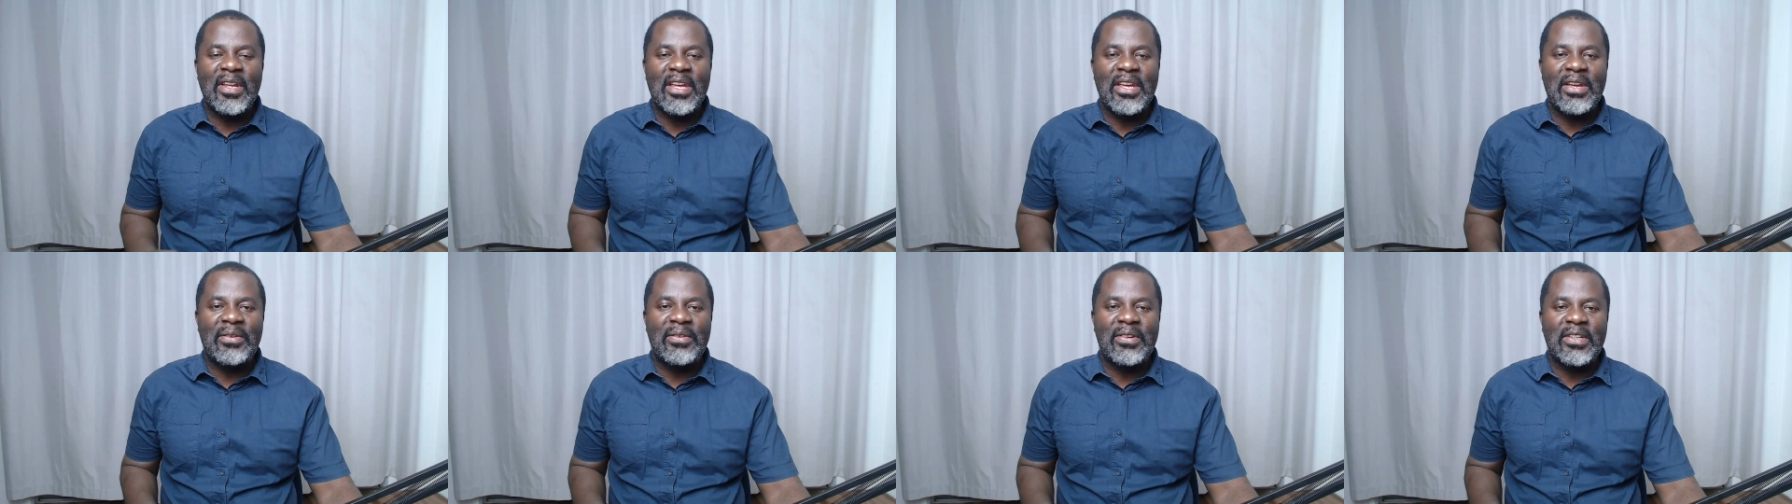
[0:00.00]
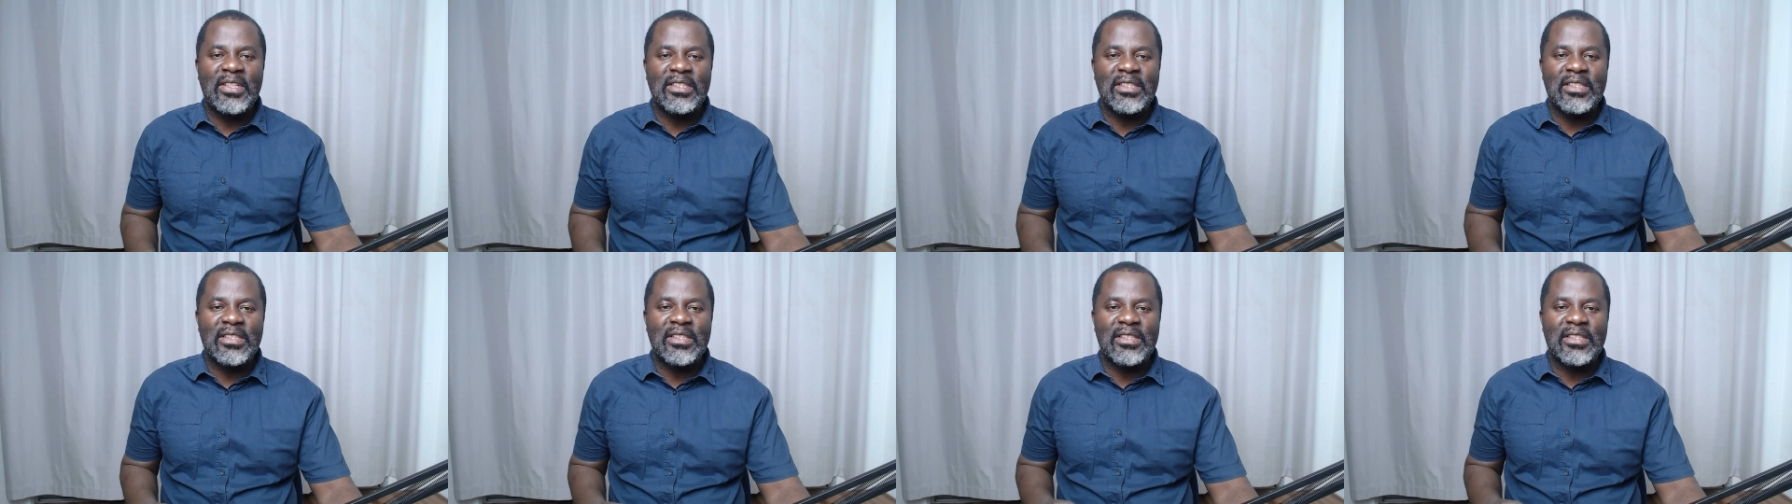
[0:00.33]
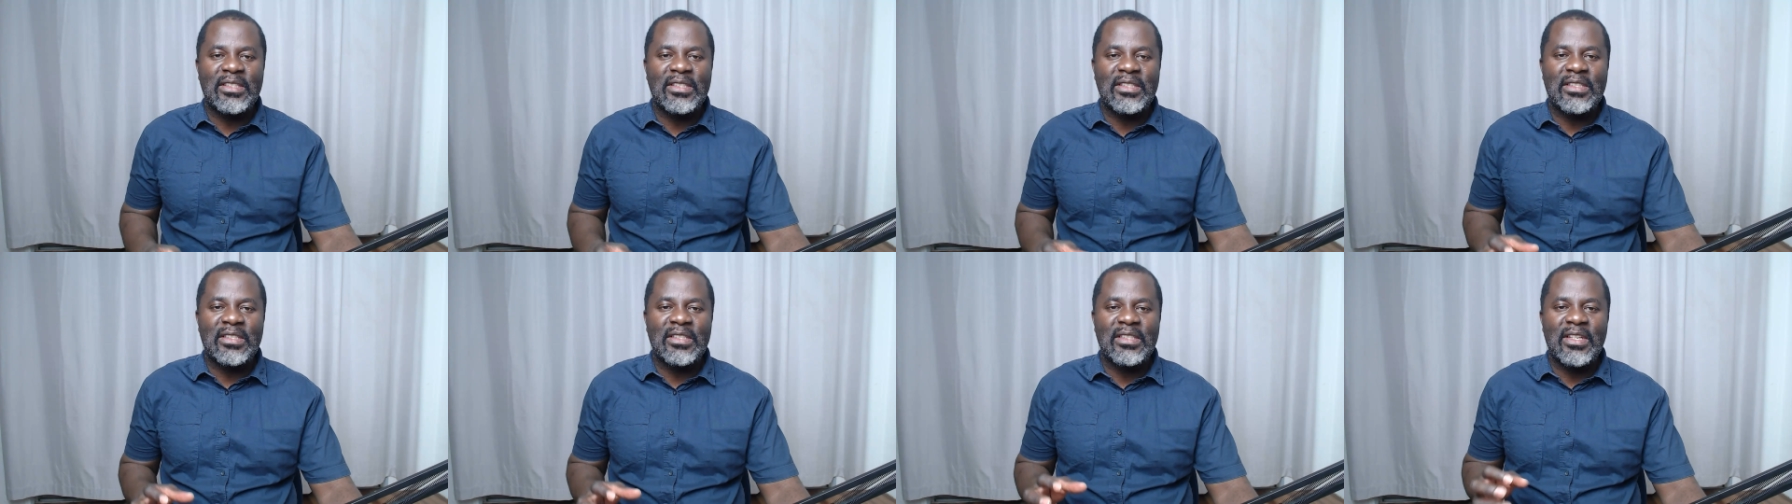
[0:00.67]

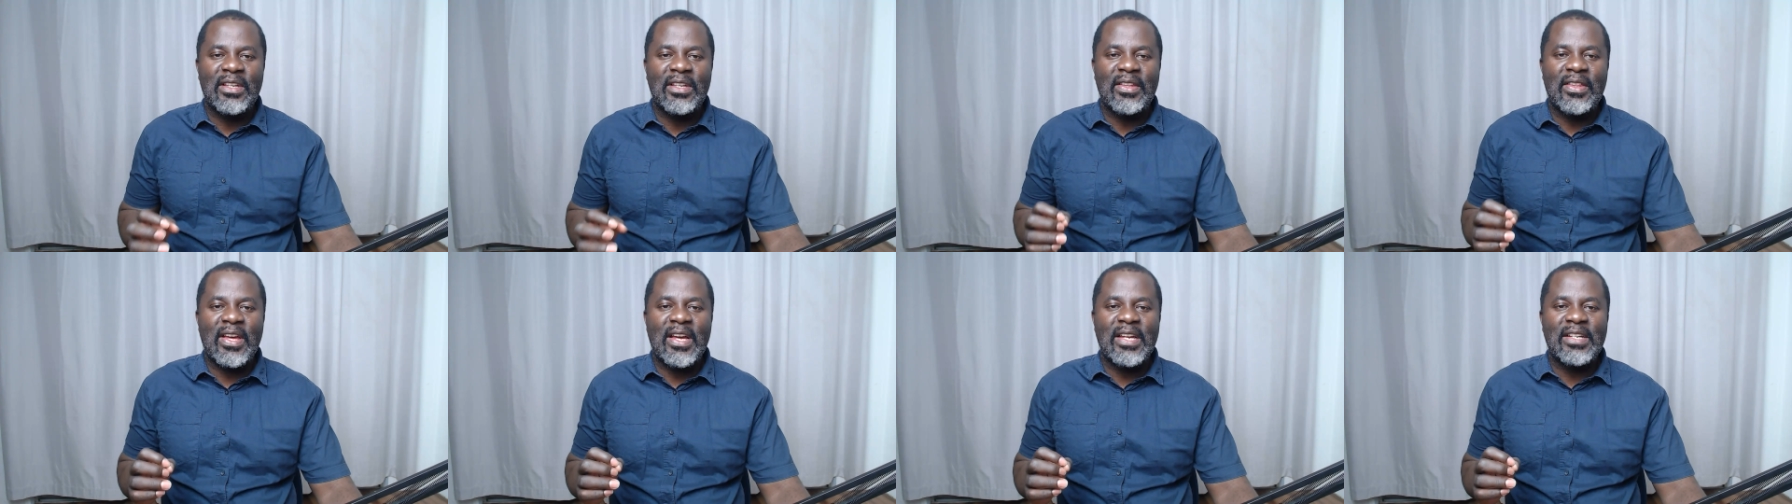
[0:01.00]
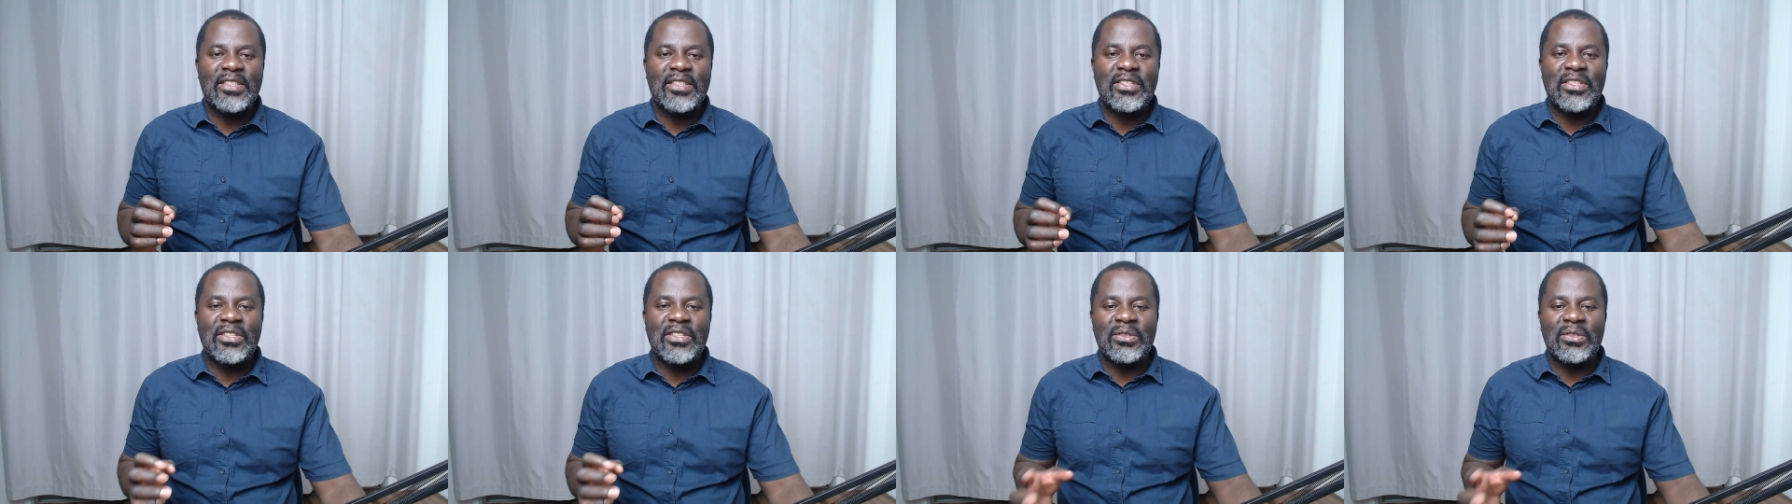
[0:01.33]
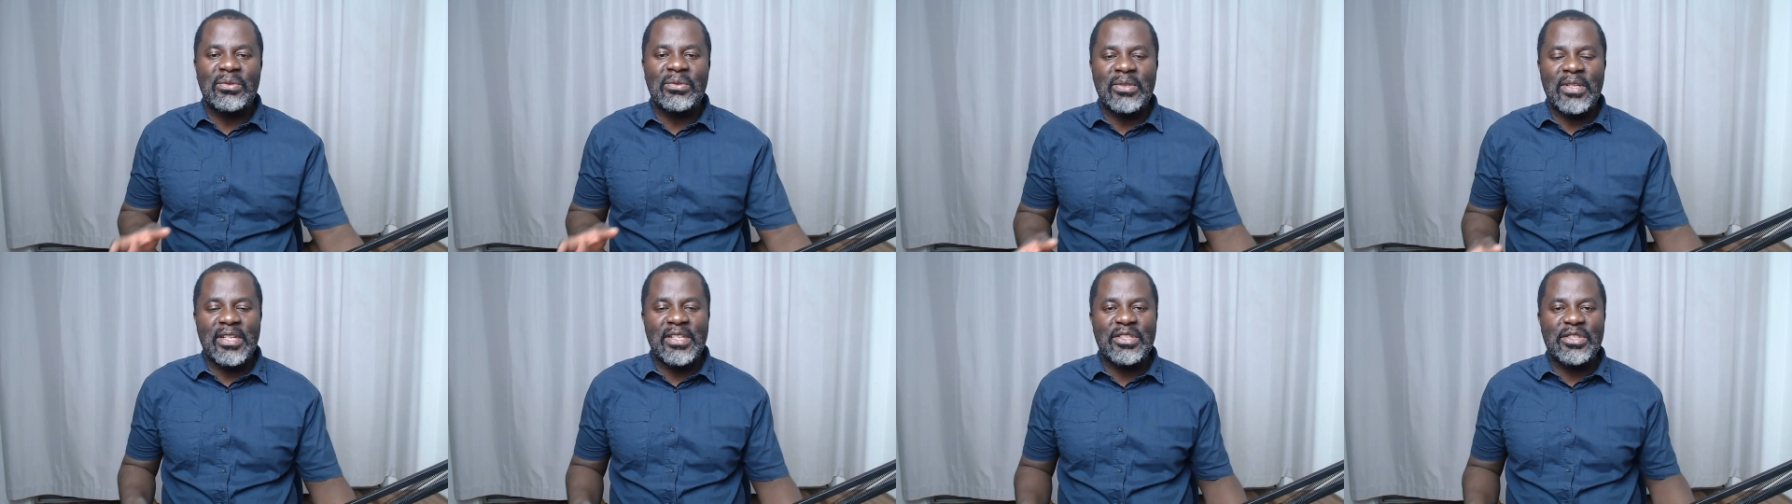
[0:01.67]
errors that
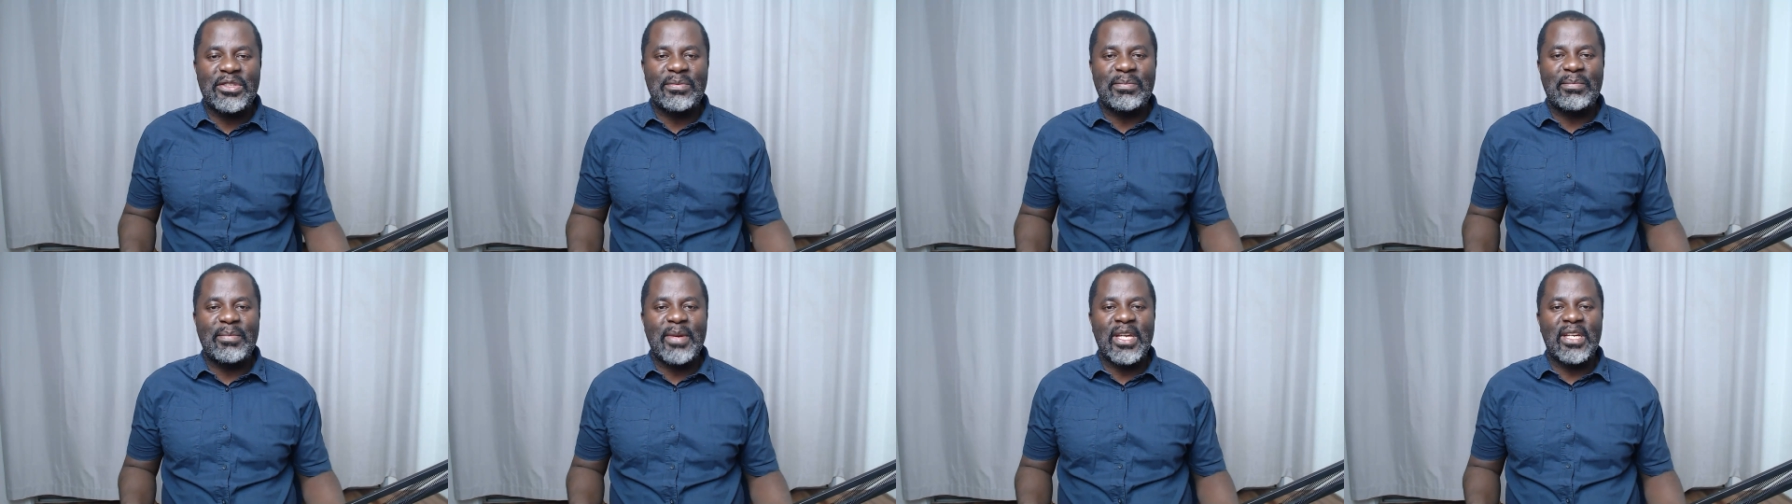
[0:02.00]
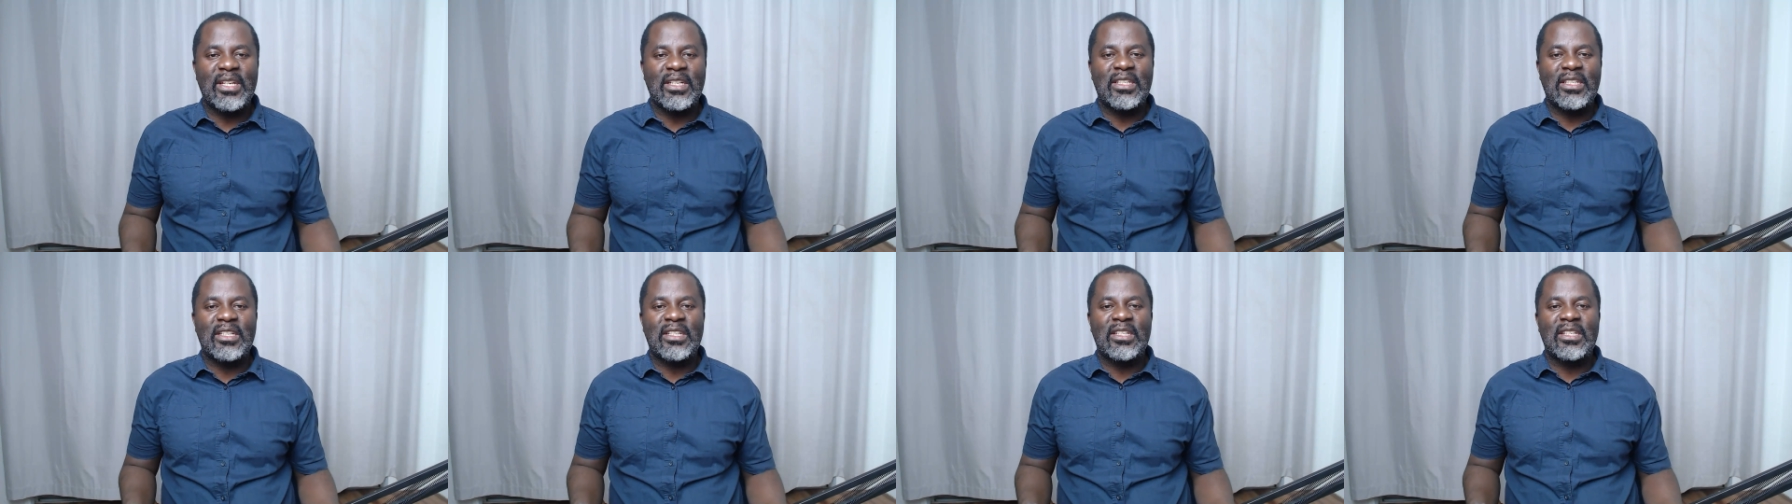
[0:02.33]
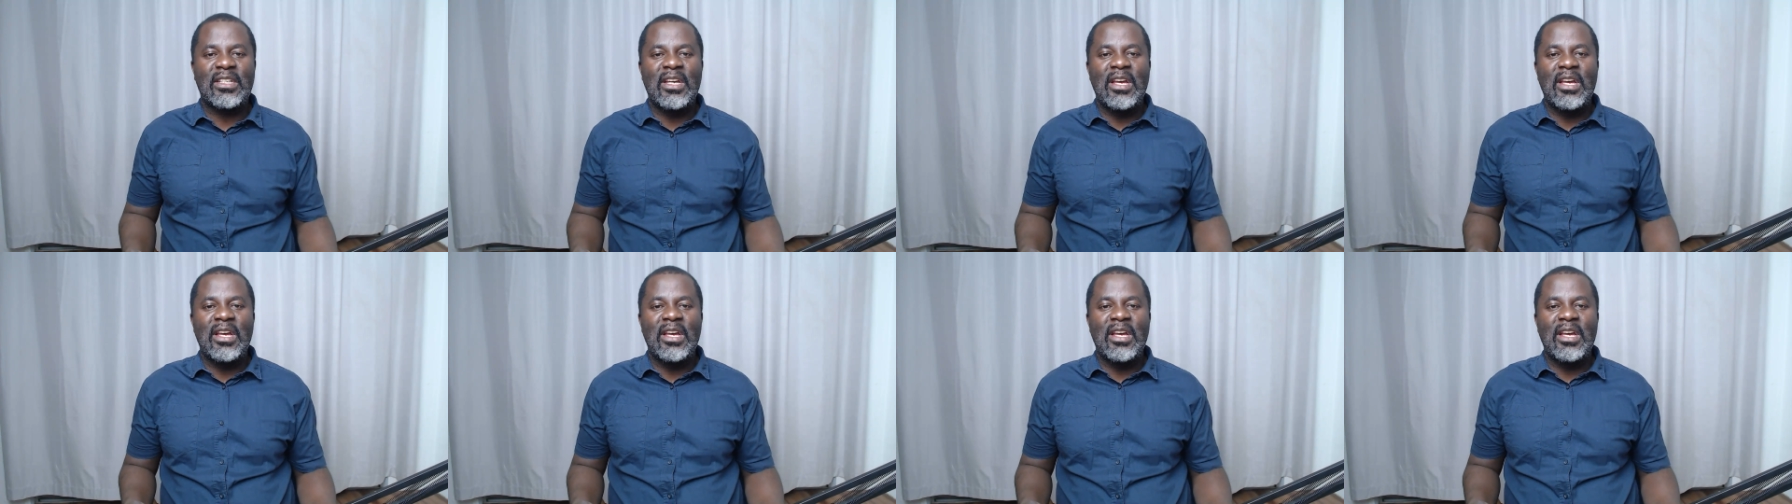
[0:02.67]
students make